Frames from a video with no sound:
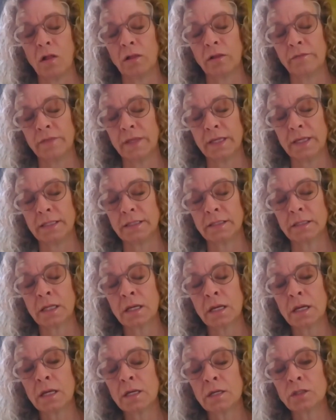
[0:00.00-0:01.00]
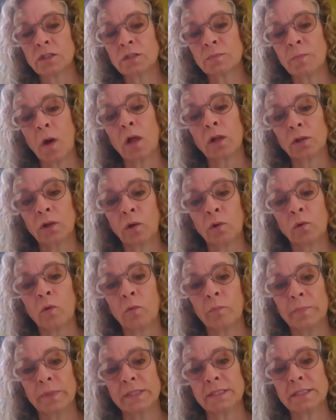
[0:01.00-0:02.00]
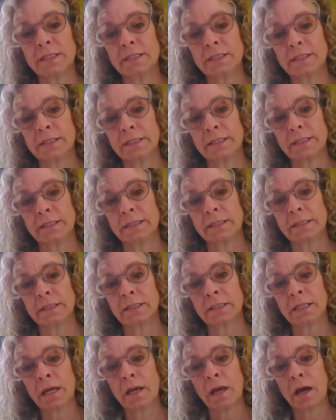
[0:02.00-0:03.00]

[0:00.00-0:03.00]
of these small local businesses